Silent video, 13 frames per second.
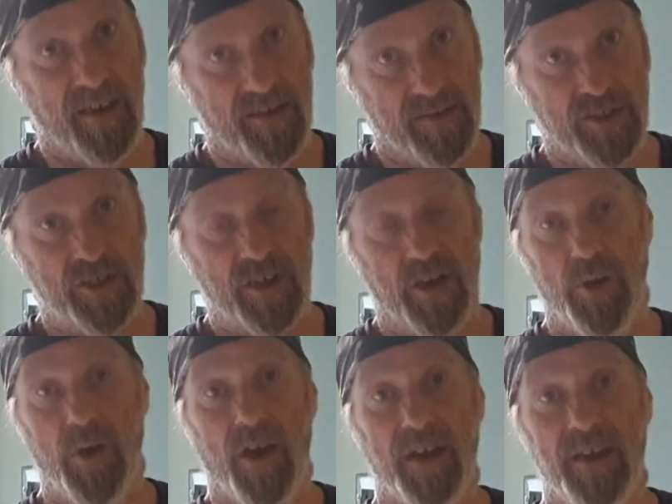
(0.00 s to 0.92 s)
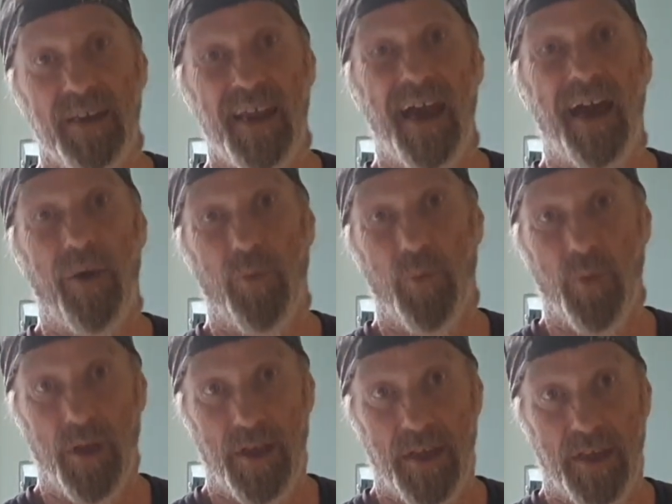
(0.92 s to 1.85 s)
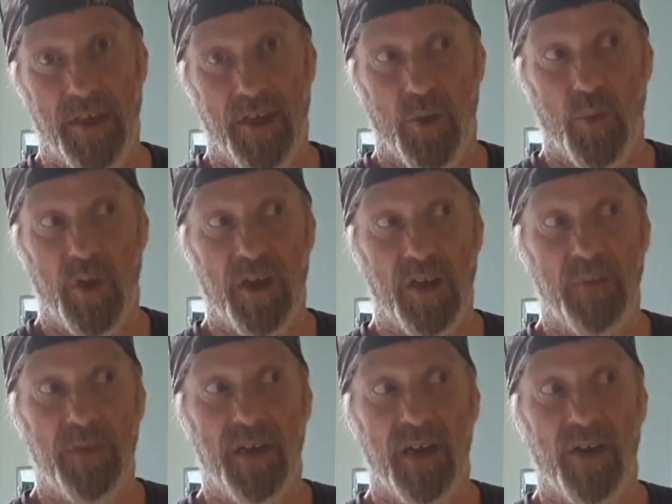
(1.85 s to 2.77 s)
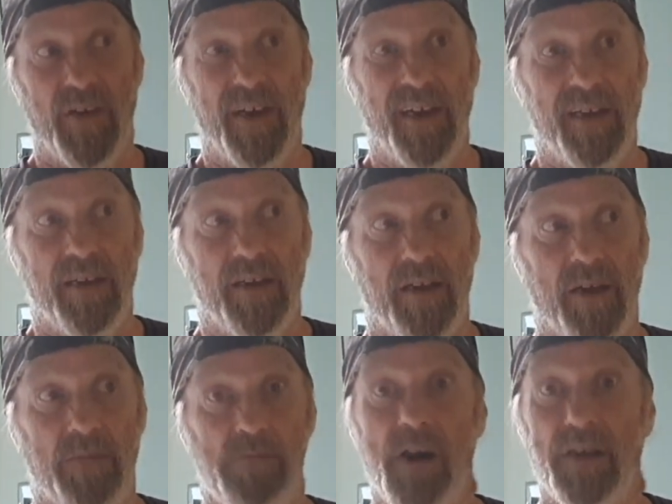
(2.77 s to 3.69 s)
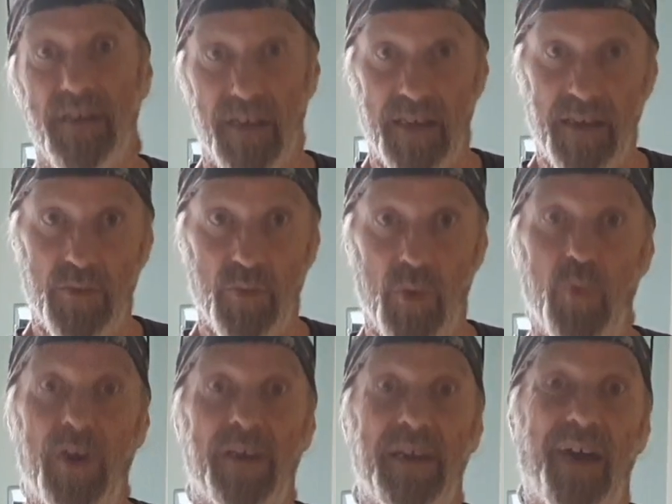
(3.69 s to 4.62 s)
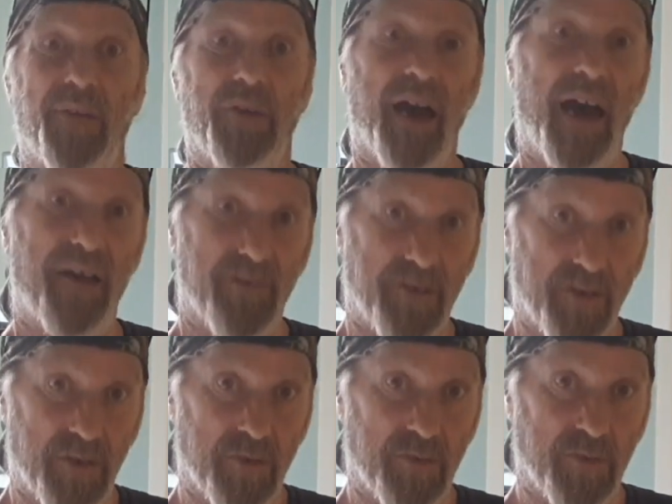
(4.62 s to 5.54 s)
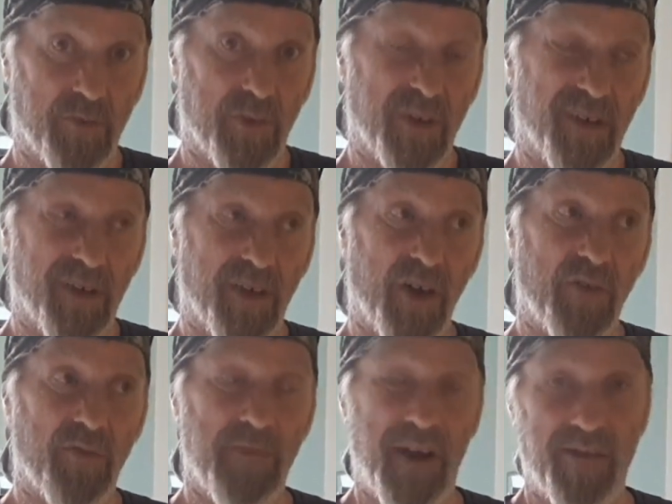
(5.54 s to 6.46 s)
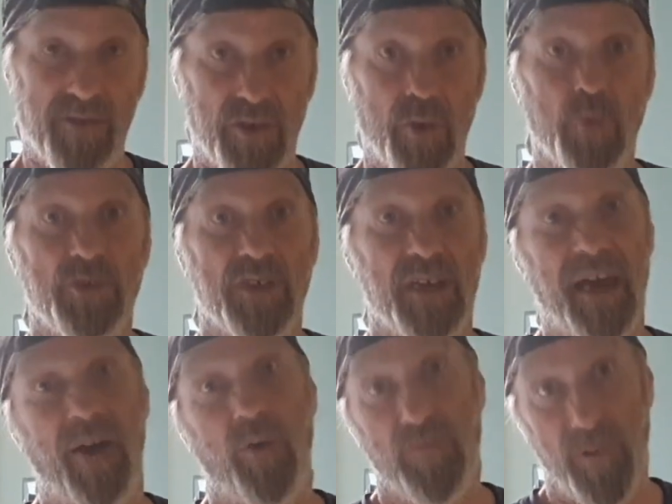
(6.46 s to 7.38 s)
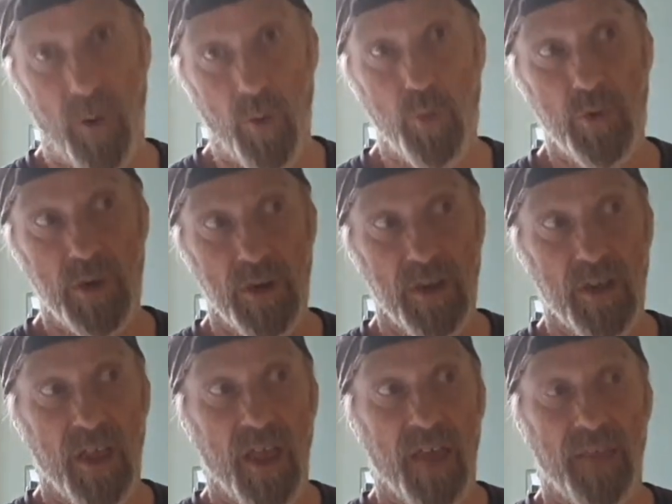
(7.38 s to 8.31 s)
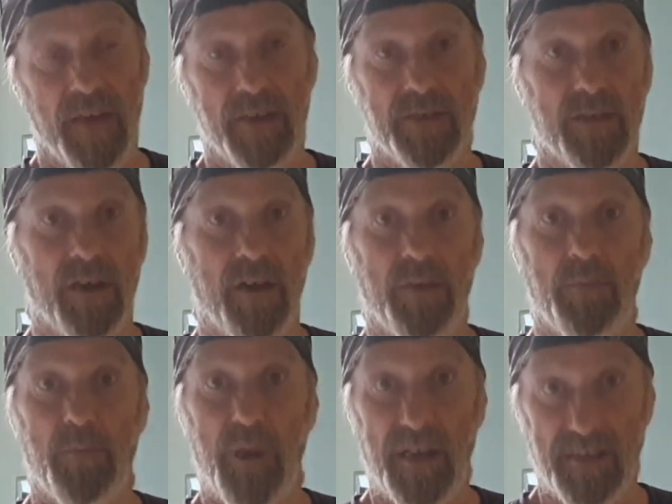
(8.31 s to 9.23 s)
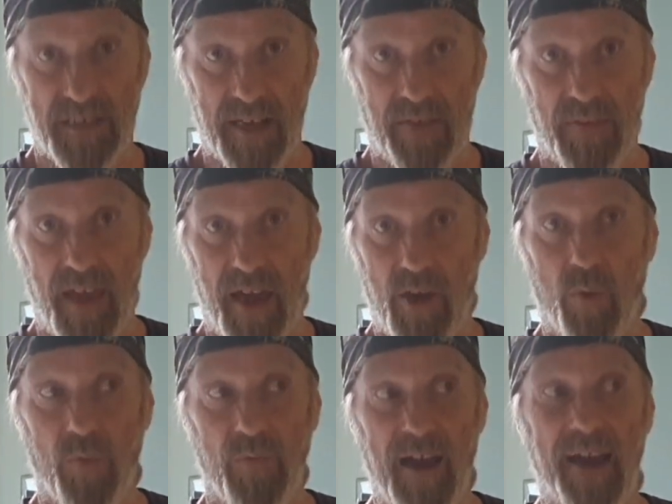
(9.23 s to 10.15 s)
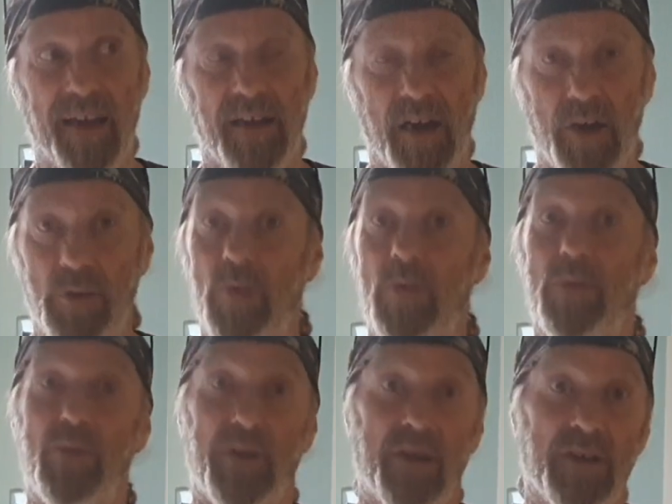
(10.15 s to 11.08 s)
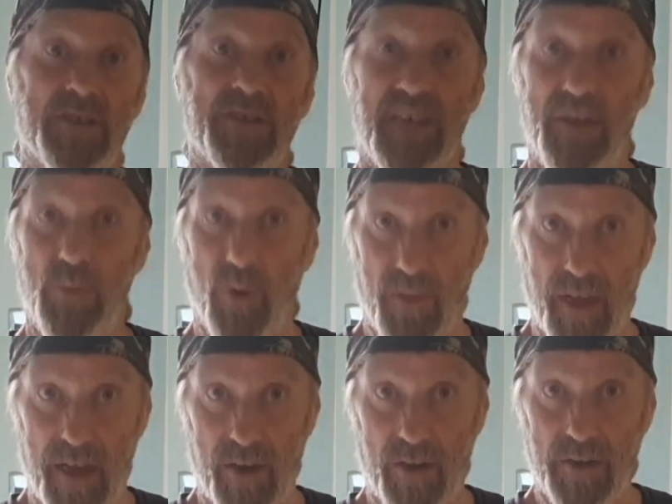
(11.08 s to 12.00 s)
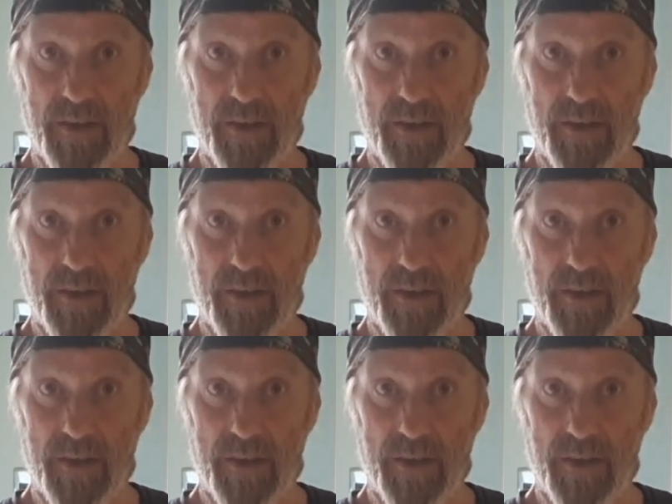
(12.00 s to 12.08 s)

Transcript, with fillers: So, so now we're going to be going Monday when we're down at Arundel. We're going to go from Arundel to Calfold. There's a place down there called Vanco we're going to see what they're like.